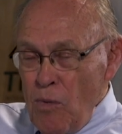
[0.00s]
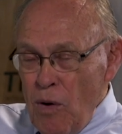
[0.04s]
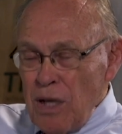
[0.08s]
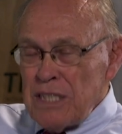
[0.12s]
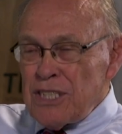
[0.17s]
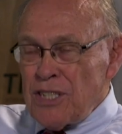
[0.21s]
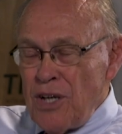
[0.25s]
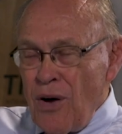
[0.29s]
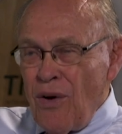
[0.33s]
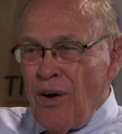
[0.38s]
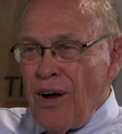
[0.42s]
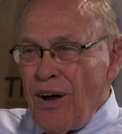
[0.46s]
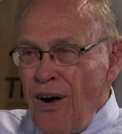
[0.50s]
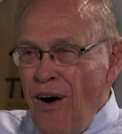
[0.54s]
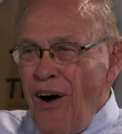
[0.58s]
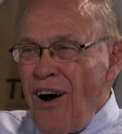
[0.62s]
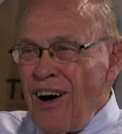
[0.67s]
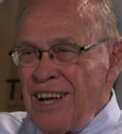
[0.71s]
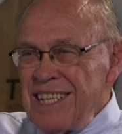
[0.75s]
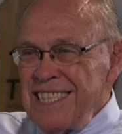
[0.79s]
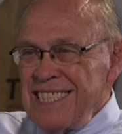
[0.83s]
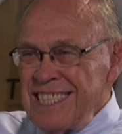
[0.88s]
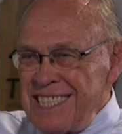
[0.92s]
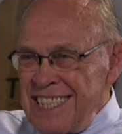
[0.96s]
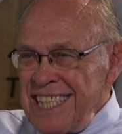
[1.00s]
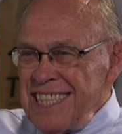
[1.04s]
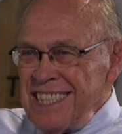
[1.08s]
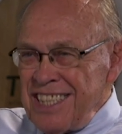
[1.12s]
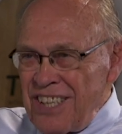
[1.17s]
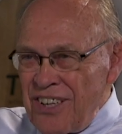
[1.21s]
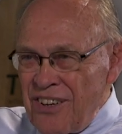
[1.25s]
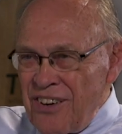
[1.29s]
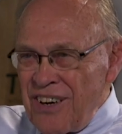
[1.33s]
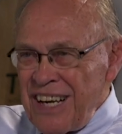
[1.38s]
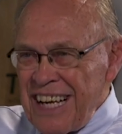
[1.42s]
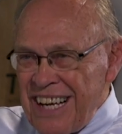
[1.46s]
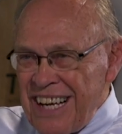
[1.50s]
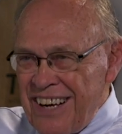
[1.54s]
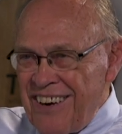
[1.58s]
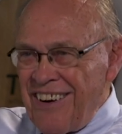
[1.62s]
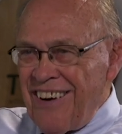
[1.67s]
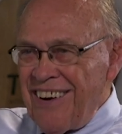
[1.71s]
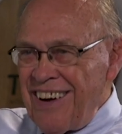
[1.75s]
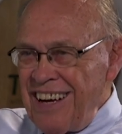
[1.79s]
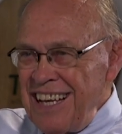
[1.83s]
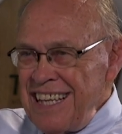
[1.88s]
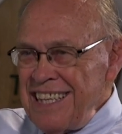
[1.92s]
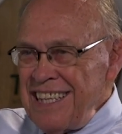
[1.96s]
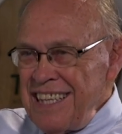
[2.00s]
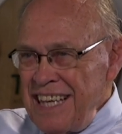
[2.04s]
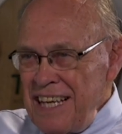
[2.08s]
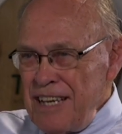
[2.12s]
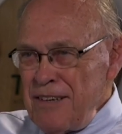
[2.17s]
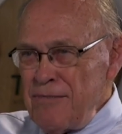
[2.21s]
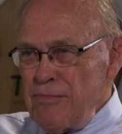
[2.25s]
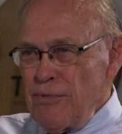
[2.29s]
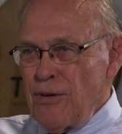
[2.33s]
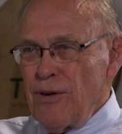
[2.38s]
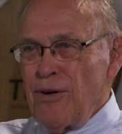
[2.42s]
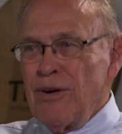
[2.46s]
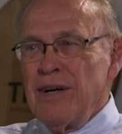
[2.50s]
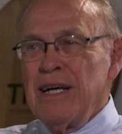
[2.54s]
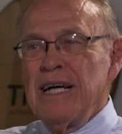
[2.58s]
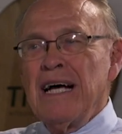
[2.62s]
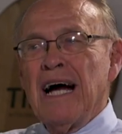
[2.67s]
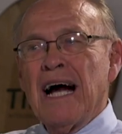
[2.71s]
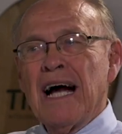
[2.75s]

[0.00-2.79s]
What's going on is in the Greek or in the Hebrew.